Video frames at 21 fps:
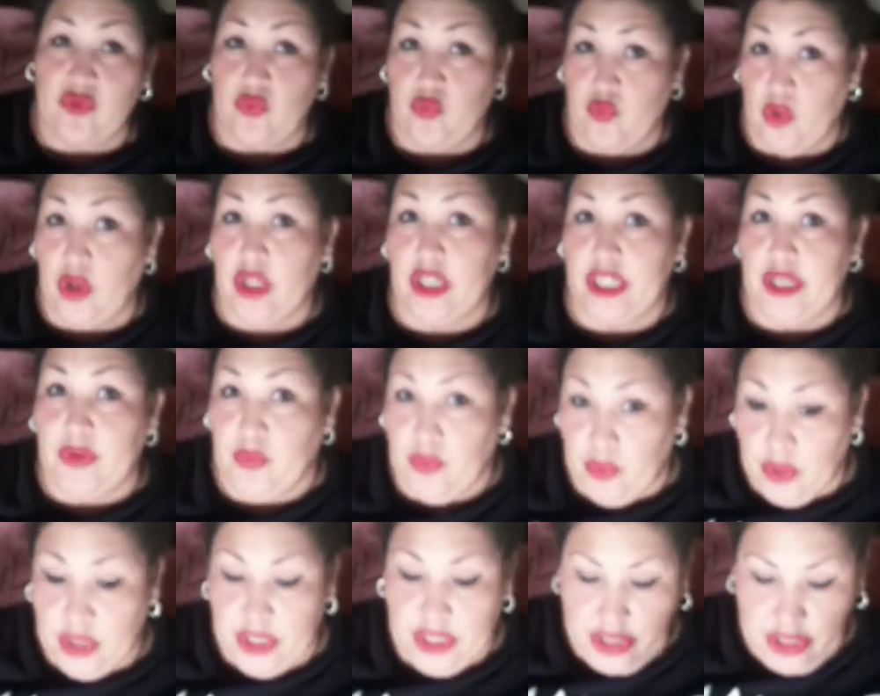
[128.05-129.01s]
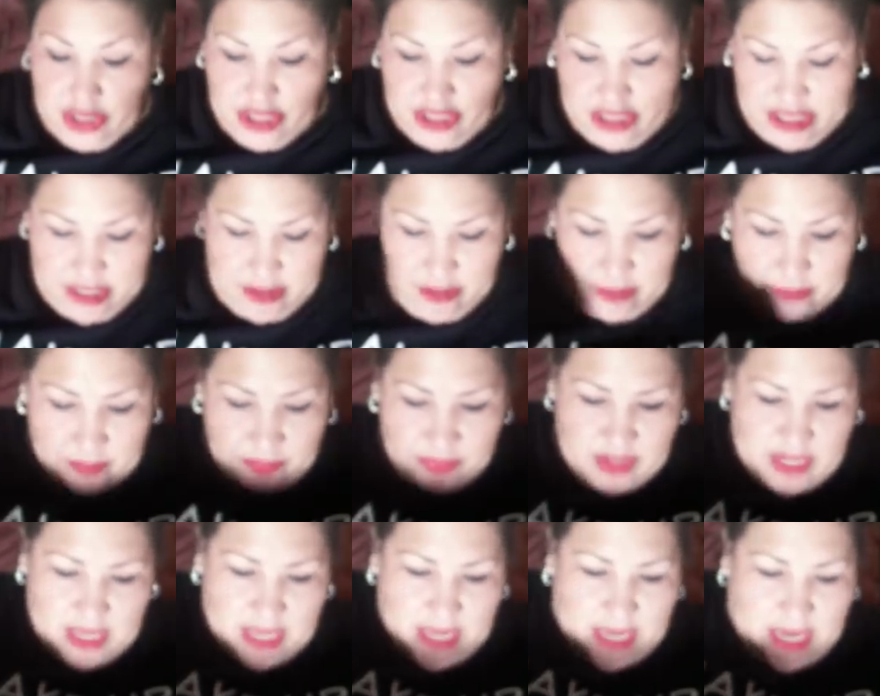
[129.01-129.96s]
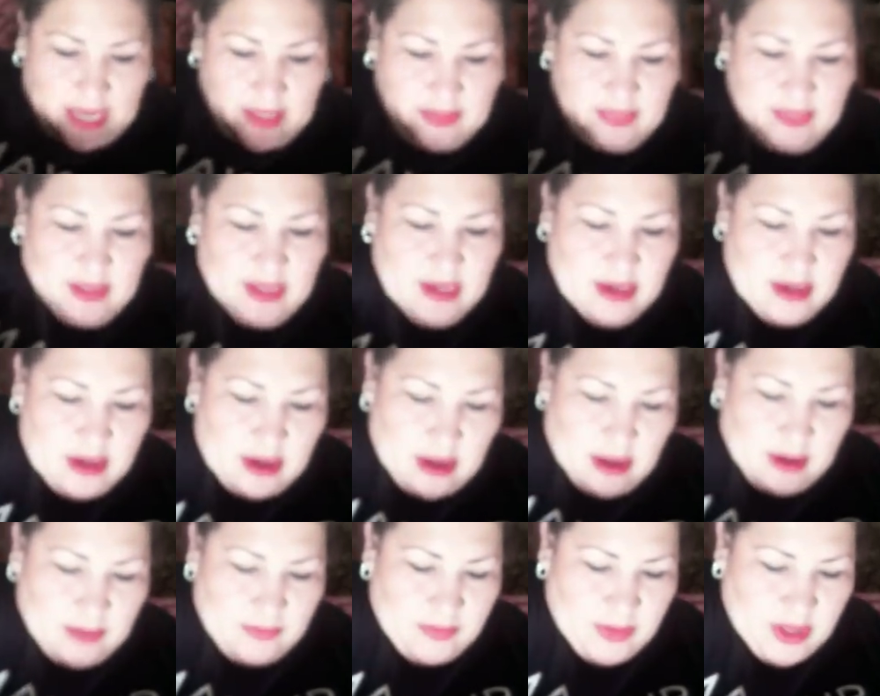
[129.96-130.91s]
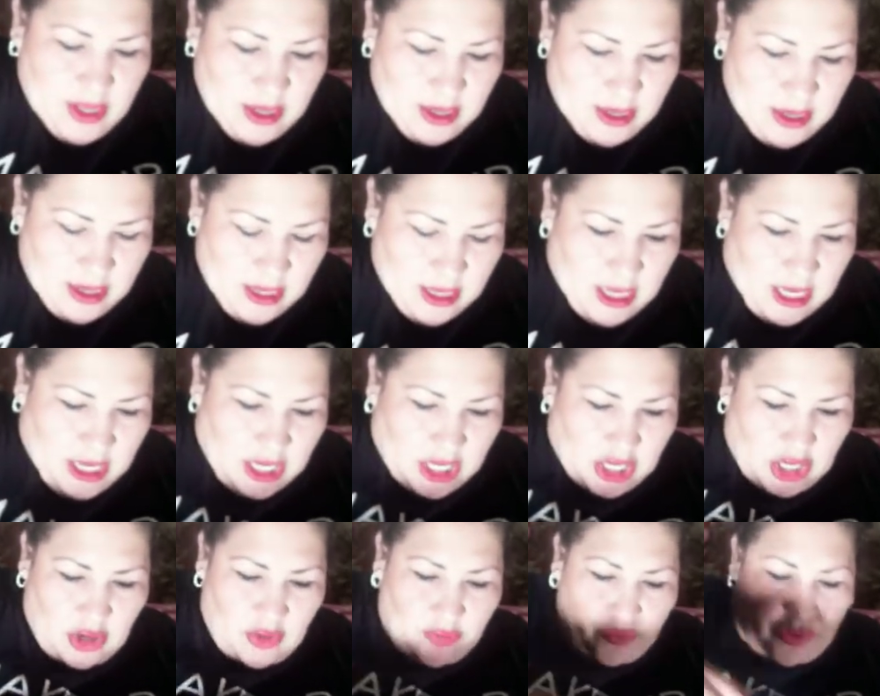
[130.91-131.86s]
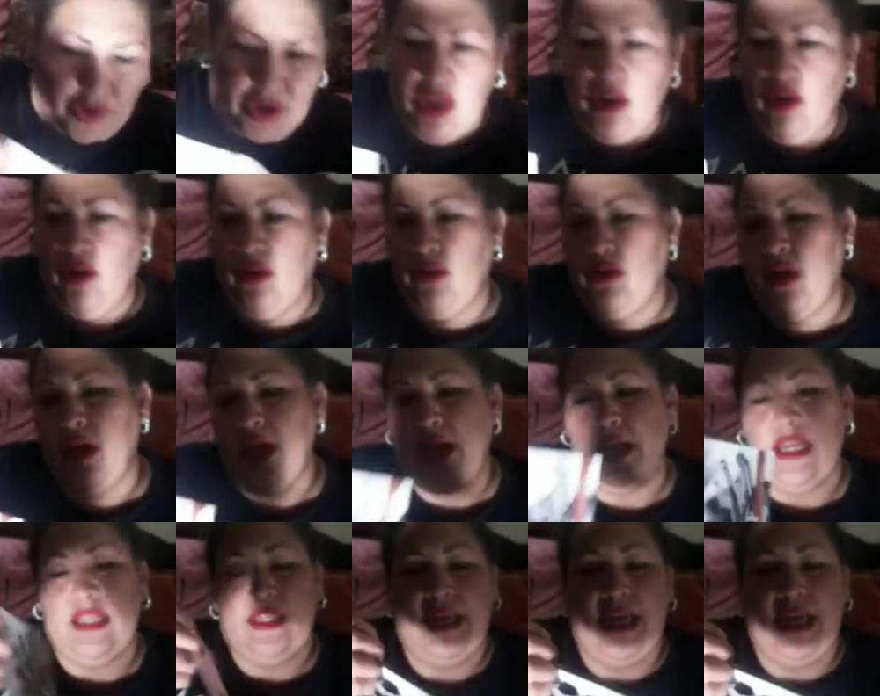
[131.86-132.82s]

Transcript: a really, really good deal. And then you know, if you get online,